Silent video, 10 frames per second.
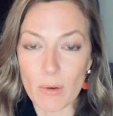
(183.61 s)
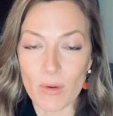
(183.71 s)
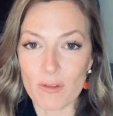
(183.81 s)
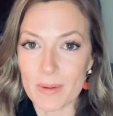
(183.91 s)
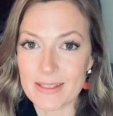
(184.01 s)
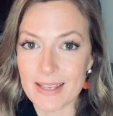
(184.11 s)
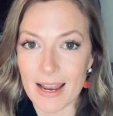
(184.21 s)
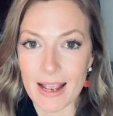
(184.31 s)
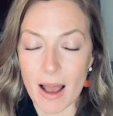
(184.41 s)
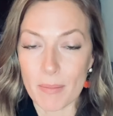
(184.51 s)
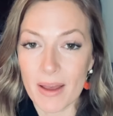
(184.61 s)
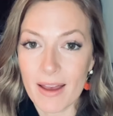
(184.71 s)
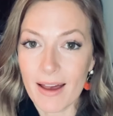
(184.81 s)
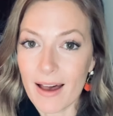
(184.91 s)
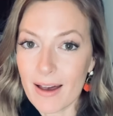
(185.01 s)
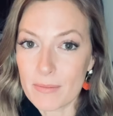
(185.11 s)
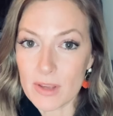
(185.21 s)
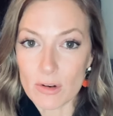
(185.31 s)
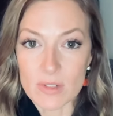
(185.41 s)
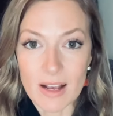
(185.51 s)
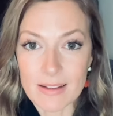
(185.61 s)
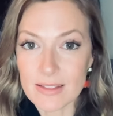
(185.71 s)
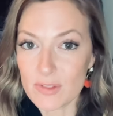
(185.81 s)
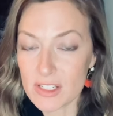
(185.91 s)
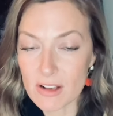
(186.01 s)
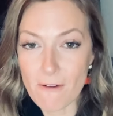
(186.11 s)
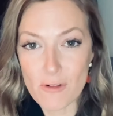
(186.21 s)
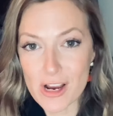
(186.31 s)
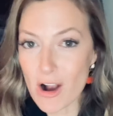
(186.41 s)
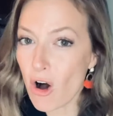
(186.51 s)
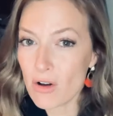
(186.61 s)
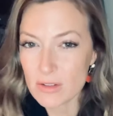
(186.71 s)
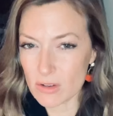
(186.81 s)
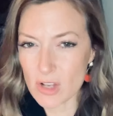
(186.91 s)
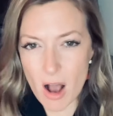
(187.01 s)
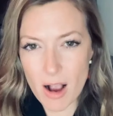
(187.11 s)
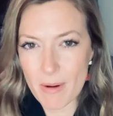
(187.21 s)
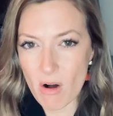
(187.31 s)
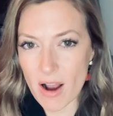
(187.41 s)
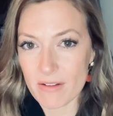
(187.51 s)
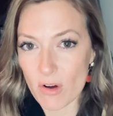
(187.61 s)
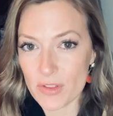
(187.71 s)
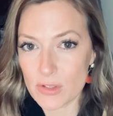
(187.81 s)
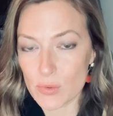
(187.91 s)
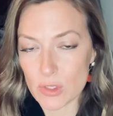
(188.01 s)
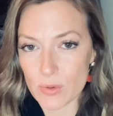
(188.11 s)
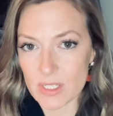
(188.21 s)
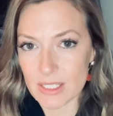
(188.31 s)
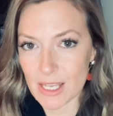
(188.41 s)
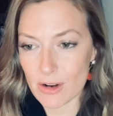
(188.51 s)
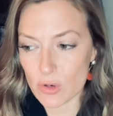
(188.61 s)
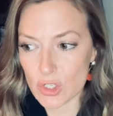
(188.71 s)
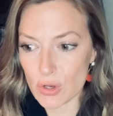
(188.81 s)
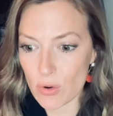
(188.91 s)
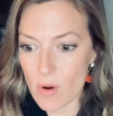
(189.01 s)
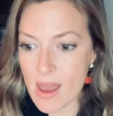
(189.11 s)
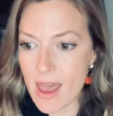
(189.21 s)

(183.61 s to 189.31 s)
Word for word: We've been setting up, um, you know, tons of discovery calls. I'll talk about kind of all these resources later too.